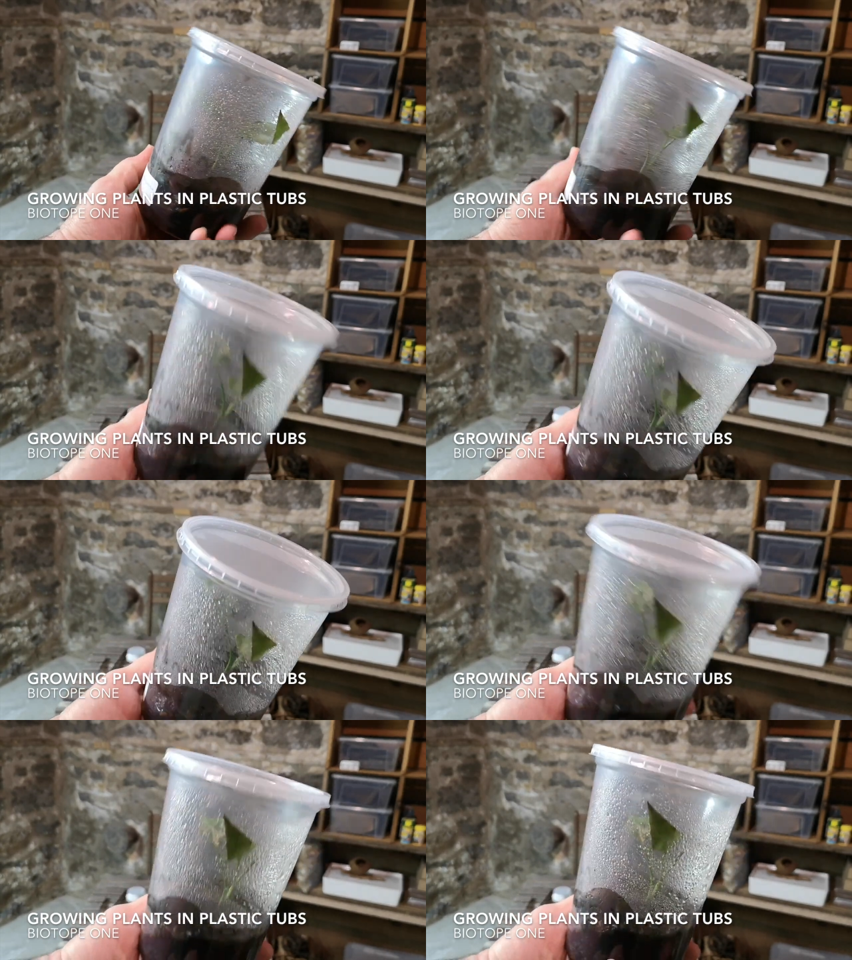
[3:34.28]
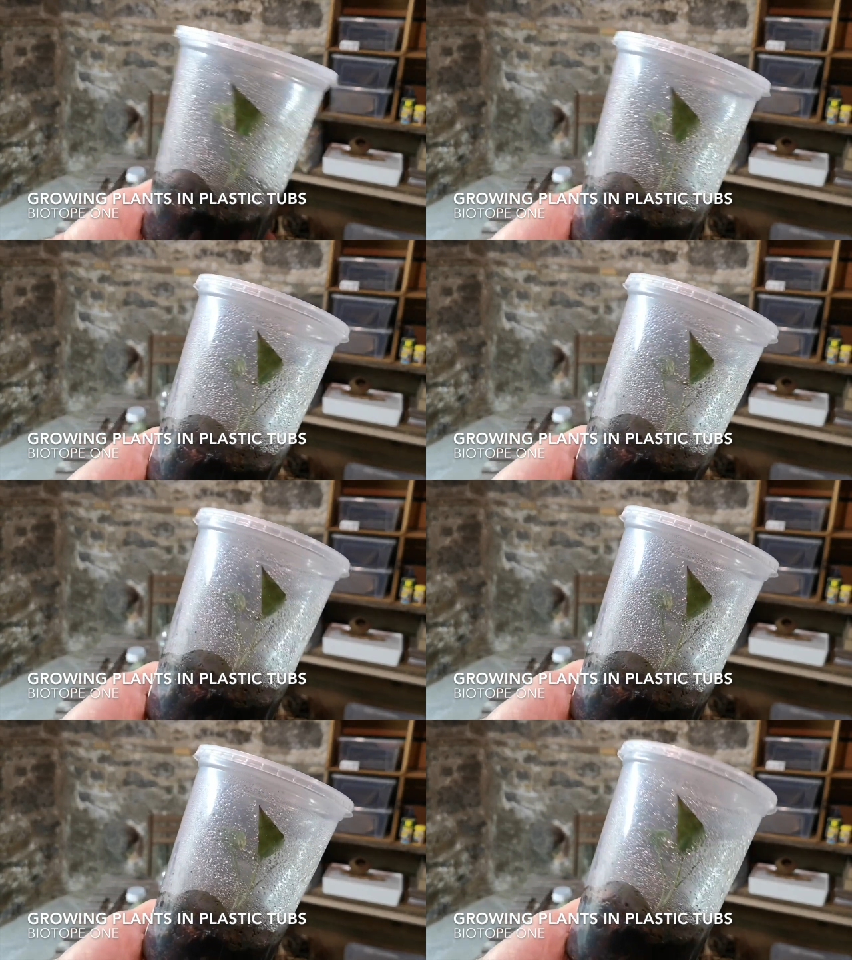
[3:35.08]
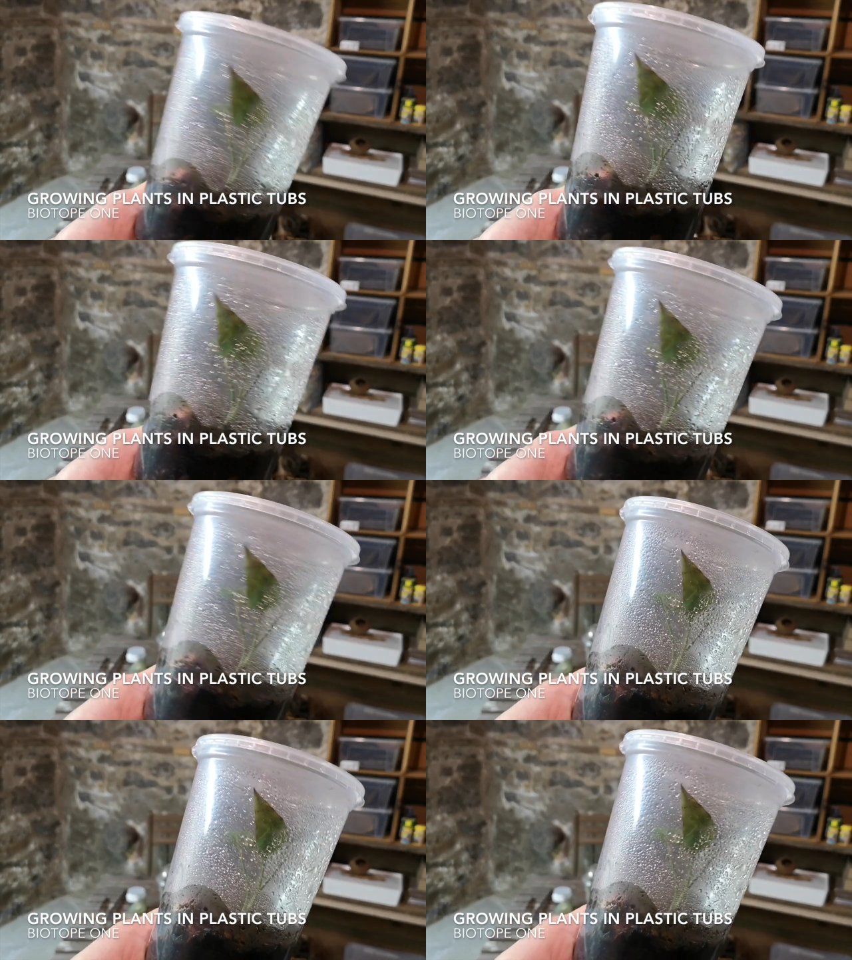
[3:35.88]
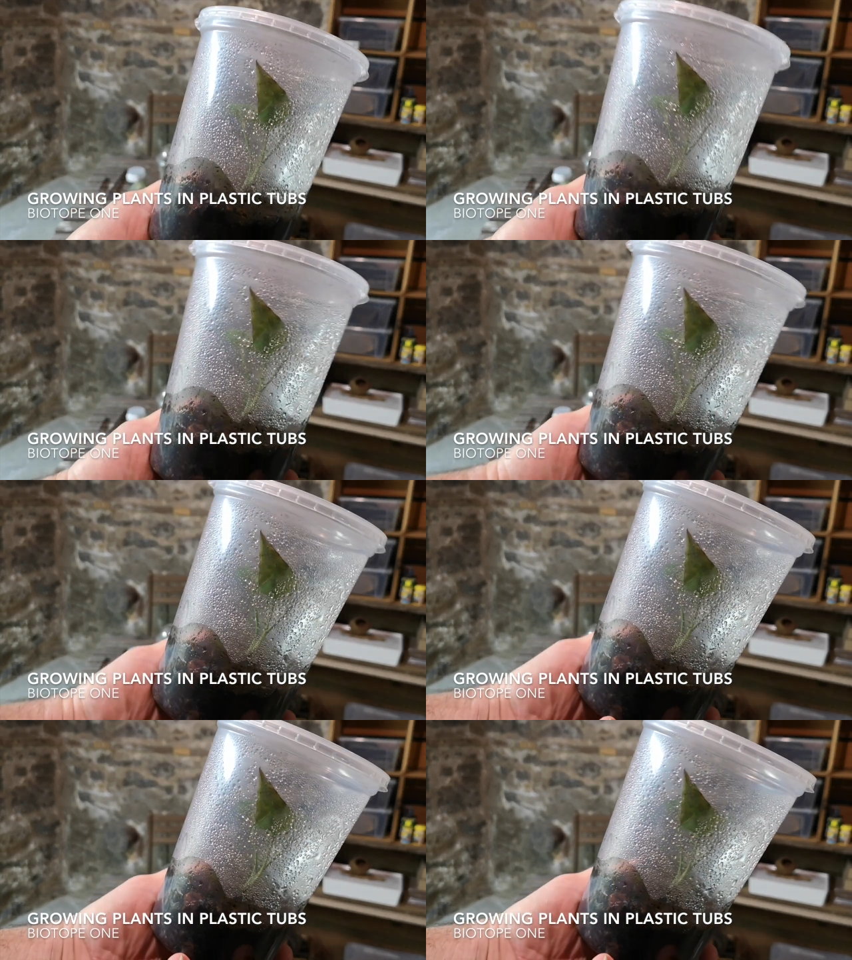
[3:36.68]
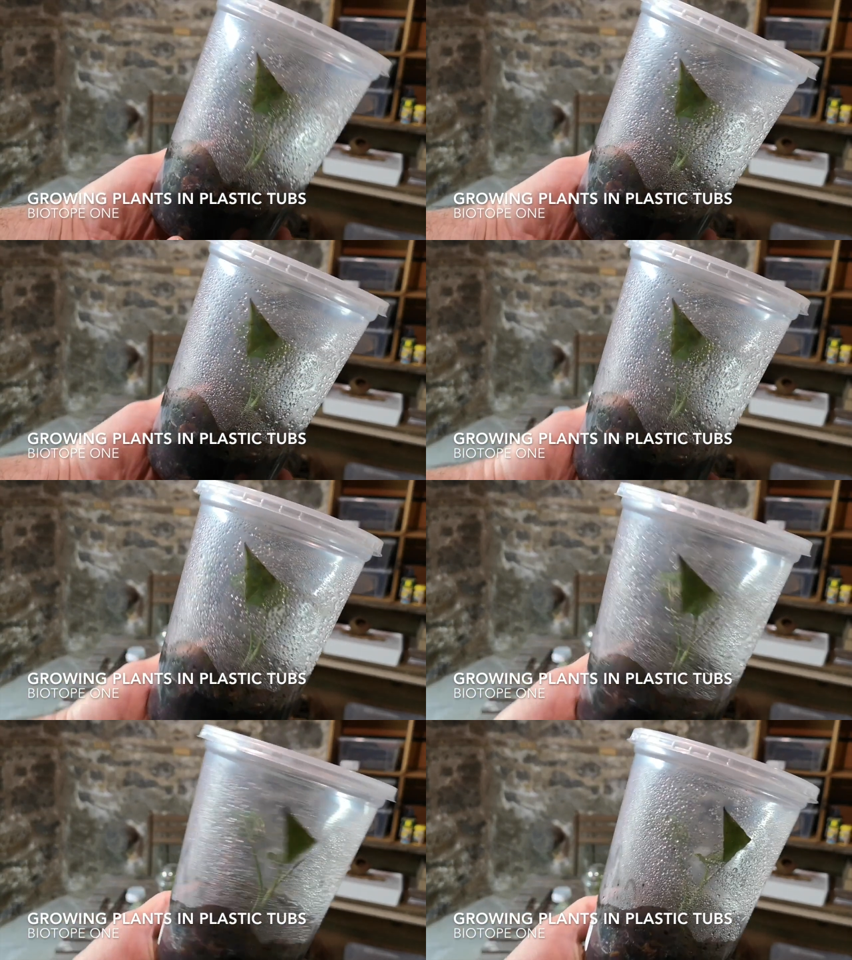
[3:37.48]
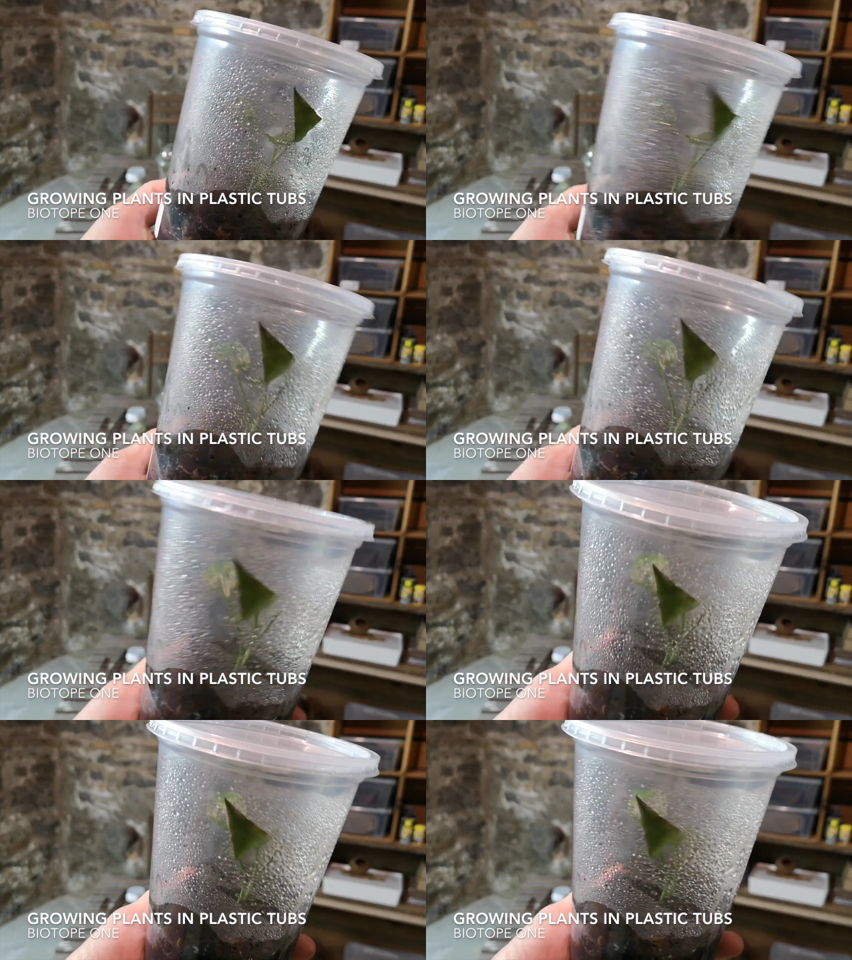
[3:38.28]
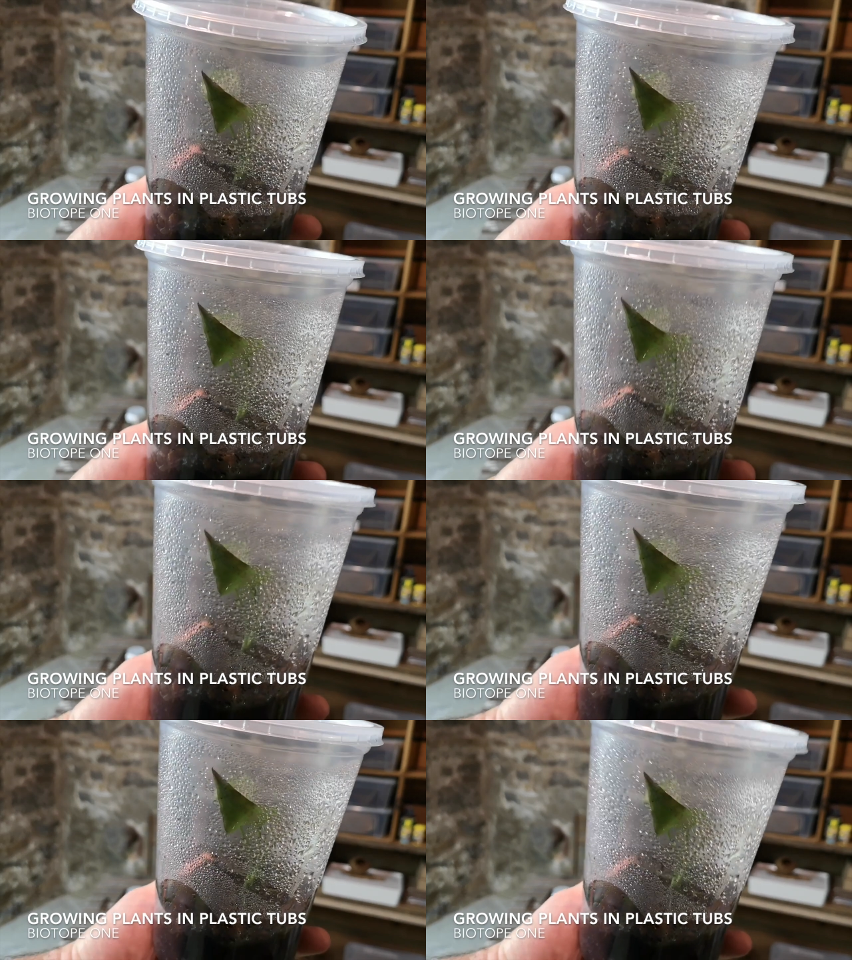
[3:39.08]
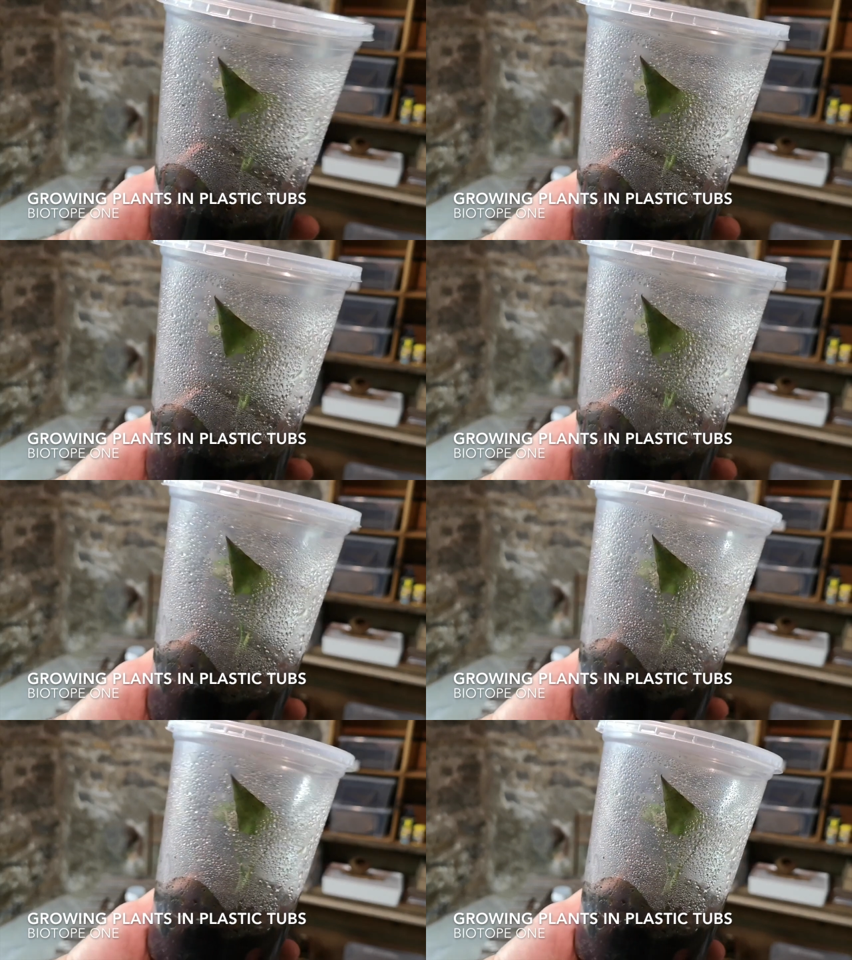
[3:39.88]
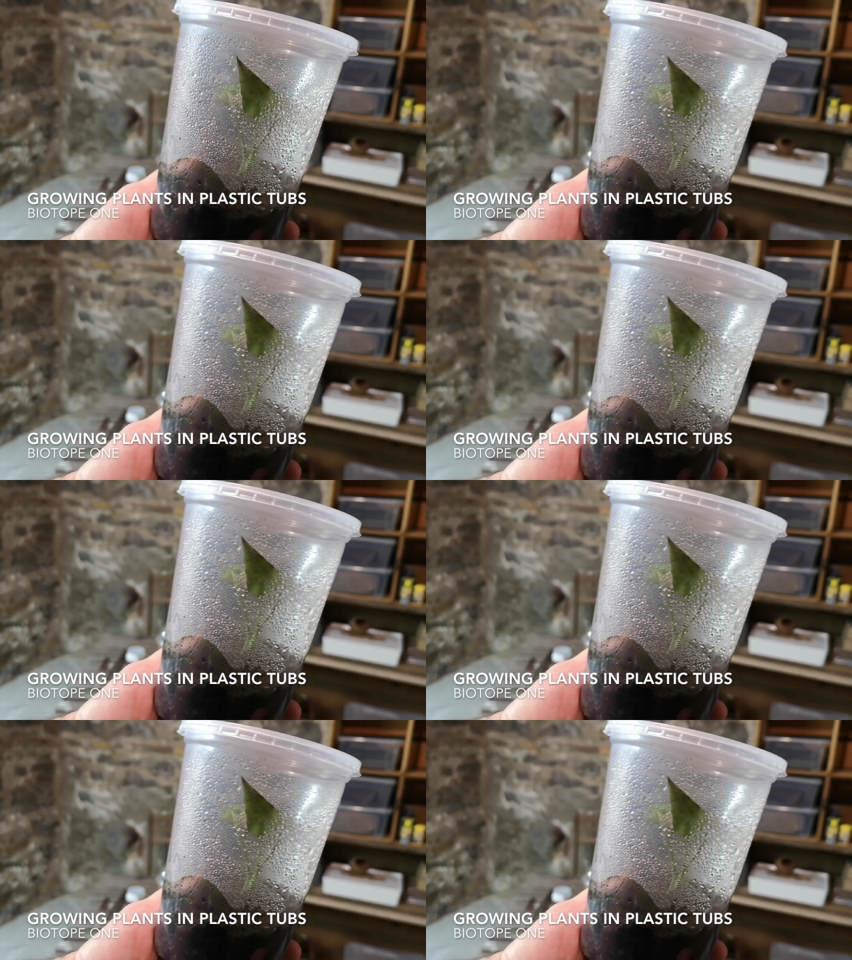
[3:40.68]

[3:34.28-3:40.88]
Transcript: [unreadable: no face in view]